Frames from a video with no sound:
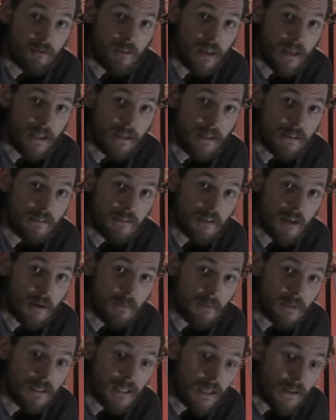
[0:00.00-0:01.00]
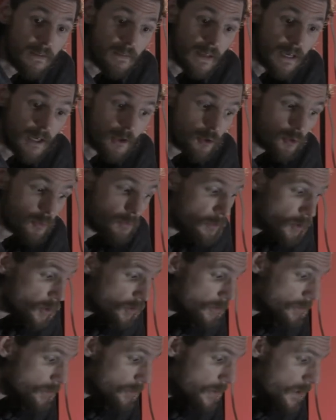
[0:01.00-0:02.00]
then it's time to get the actual
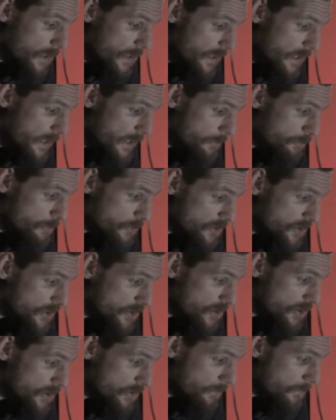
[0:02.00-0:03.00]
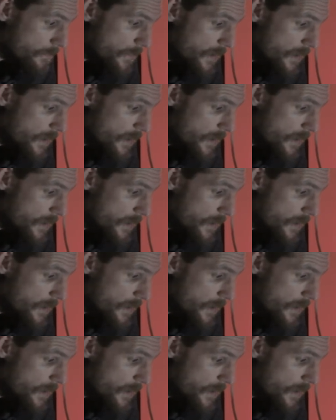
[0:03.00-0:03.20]
model in position